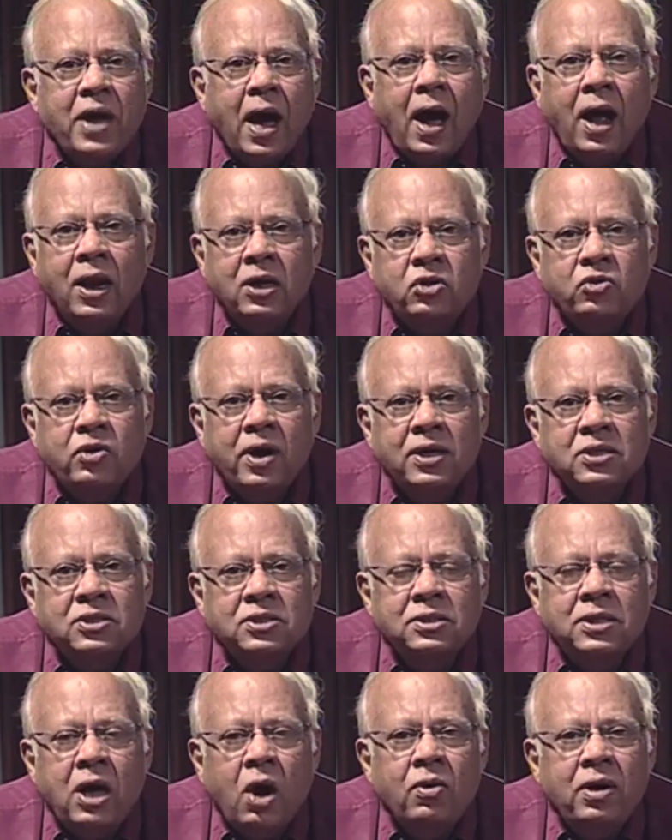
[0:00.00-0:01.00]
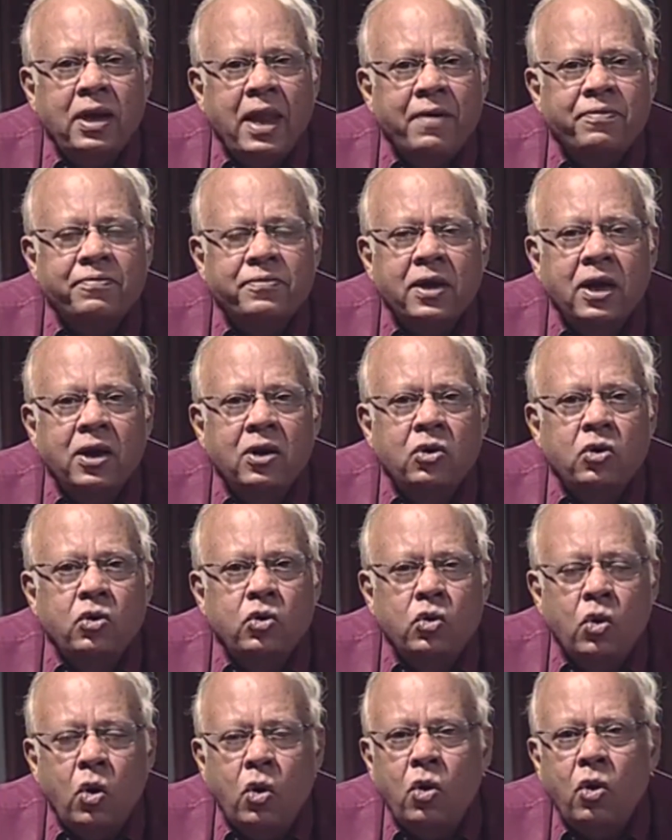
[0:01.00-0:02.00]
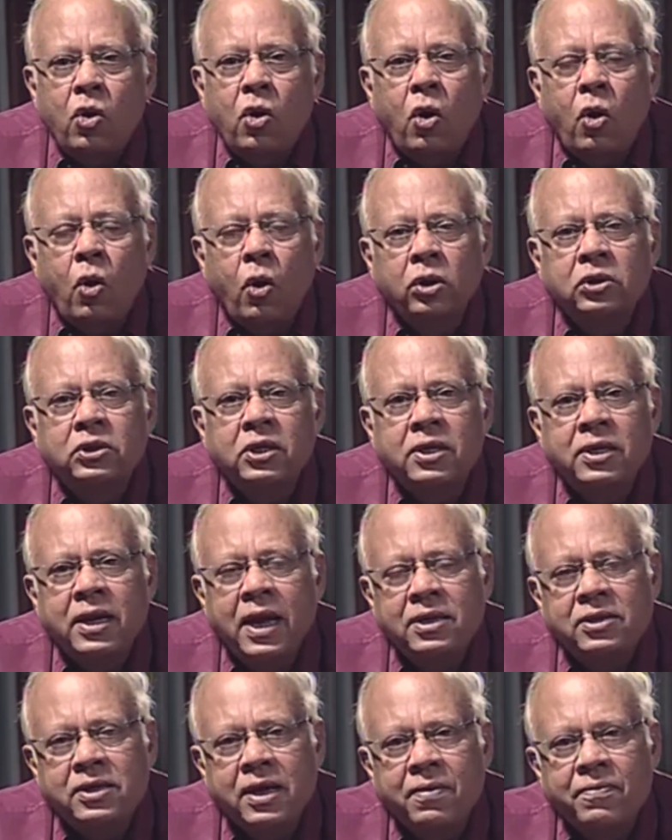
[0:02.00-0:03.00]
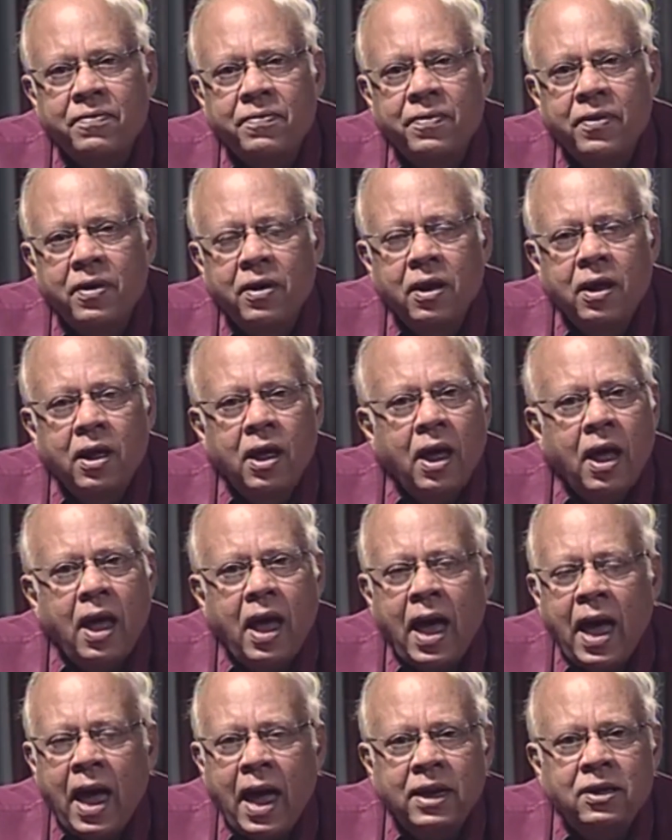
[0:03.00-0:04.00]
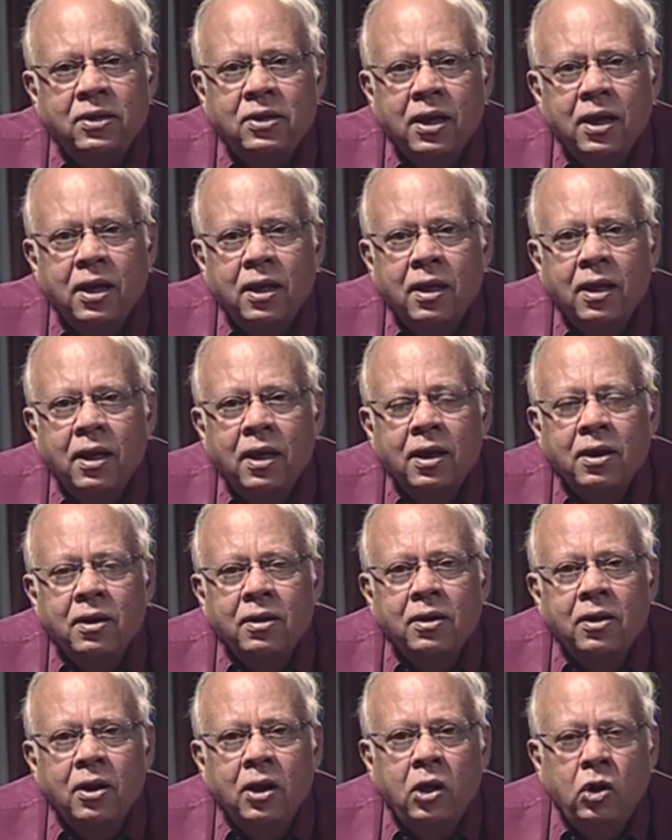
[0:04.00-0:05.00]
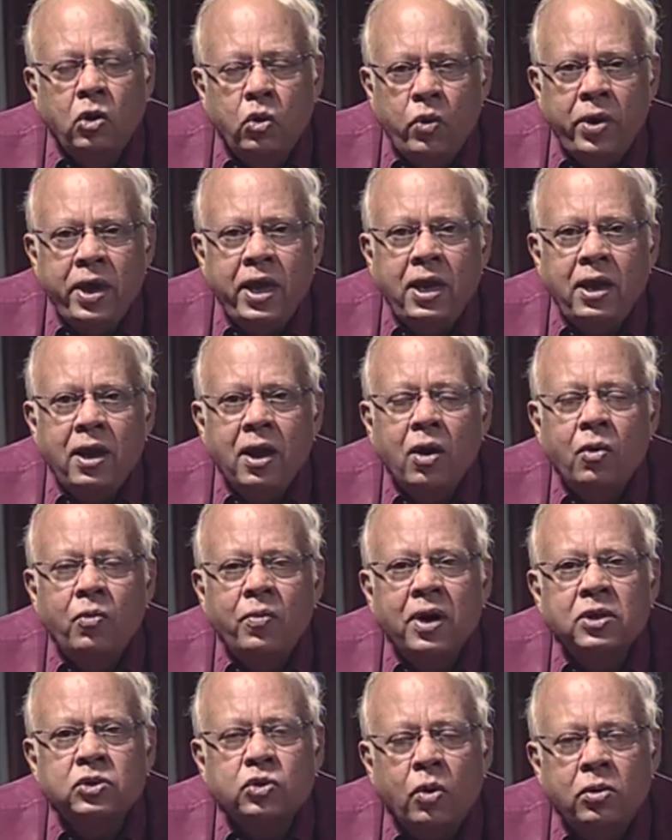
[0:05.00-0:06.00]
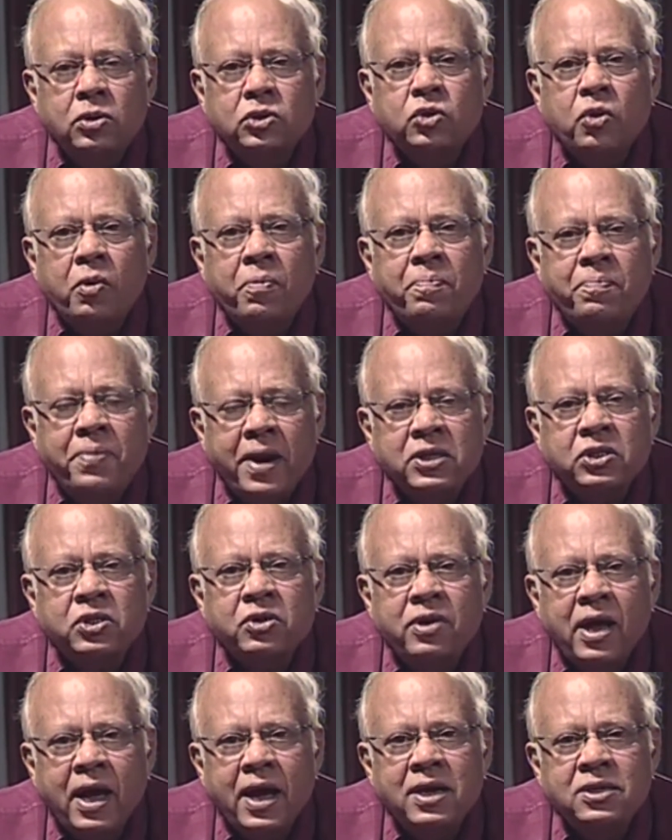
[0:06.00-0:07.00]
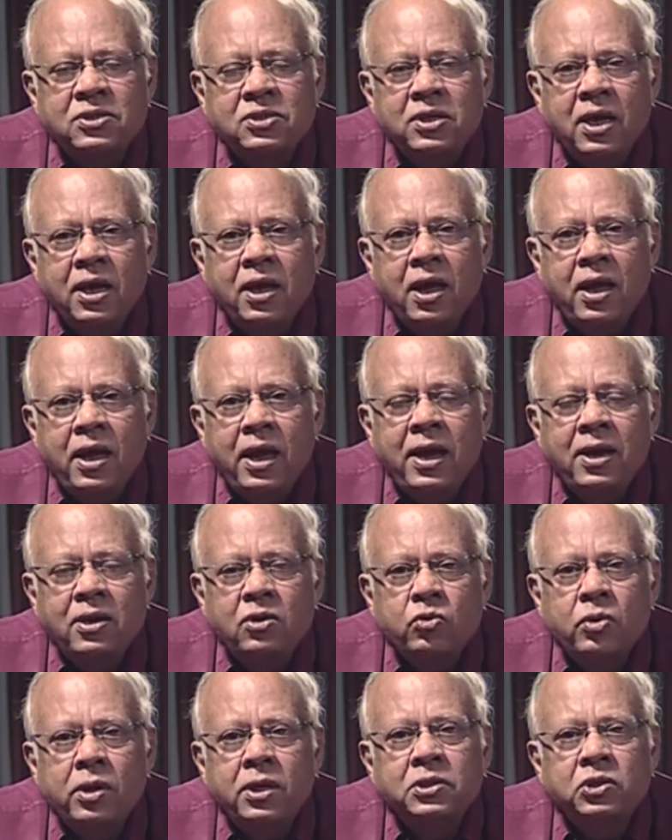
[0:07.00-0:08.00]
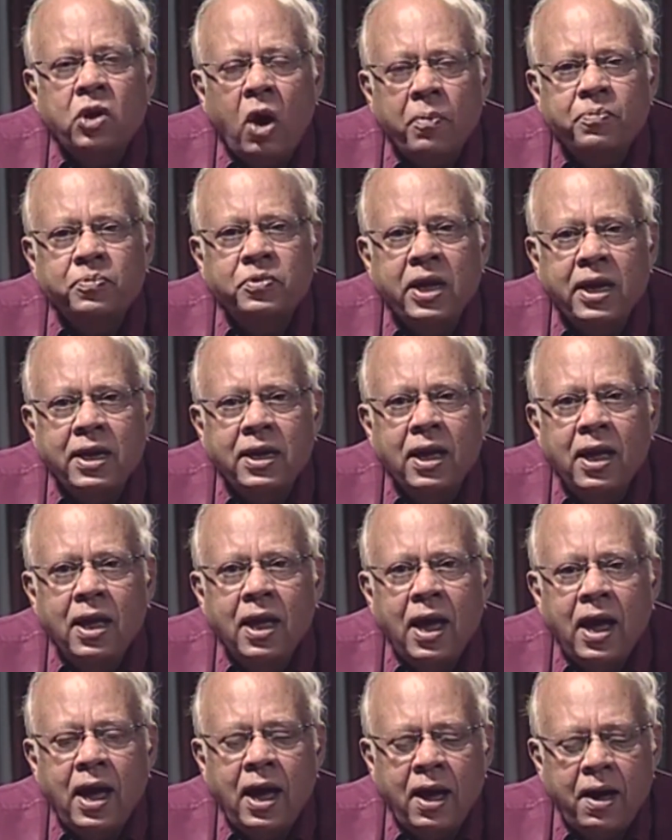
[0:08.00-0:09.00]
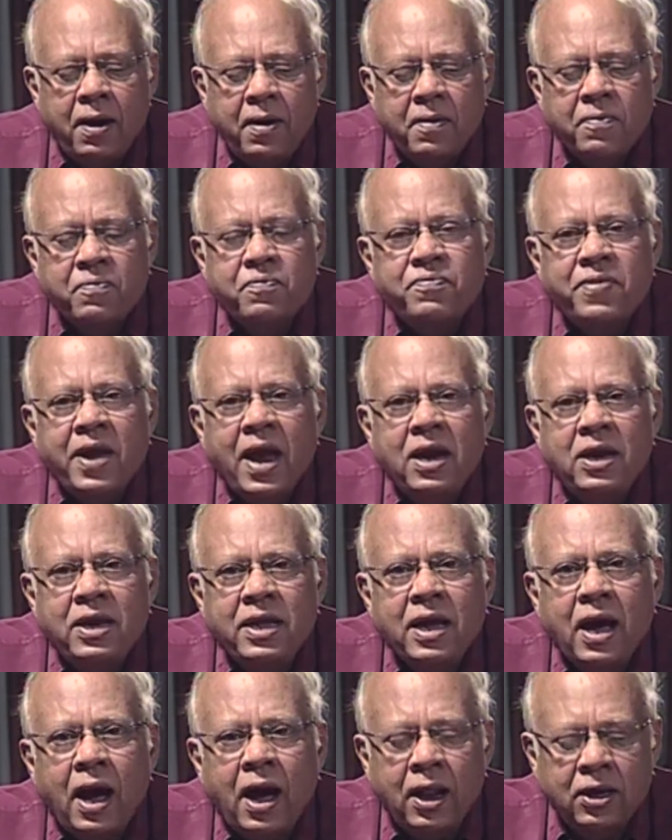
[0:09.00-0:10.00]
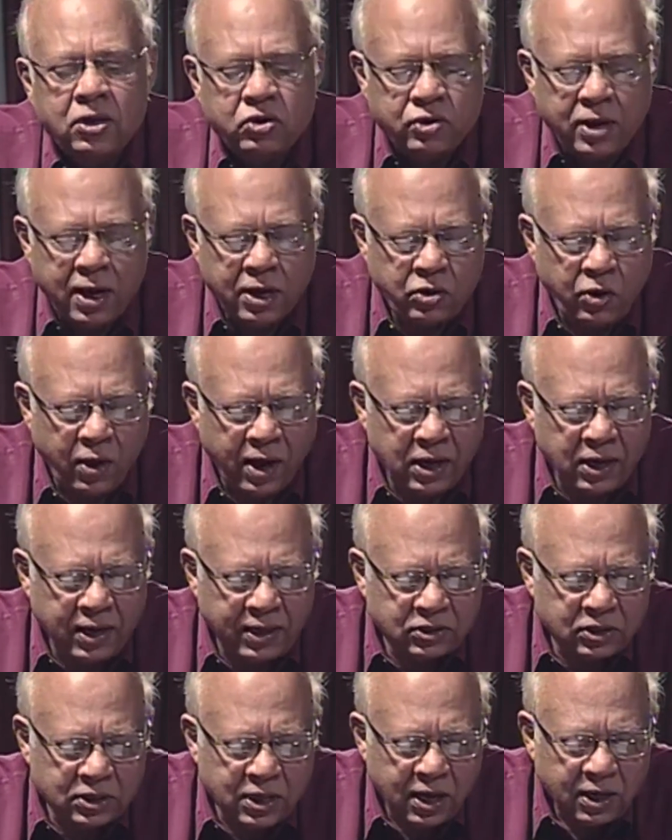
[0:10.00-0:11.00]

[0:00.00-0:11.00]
The ultras now left no alternative, and Louis was also pressurized into adopting a fairly ultra-royalist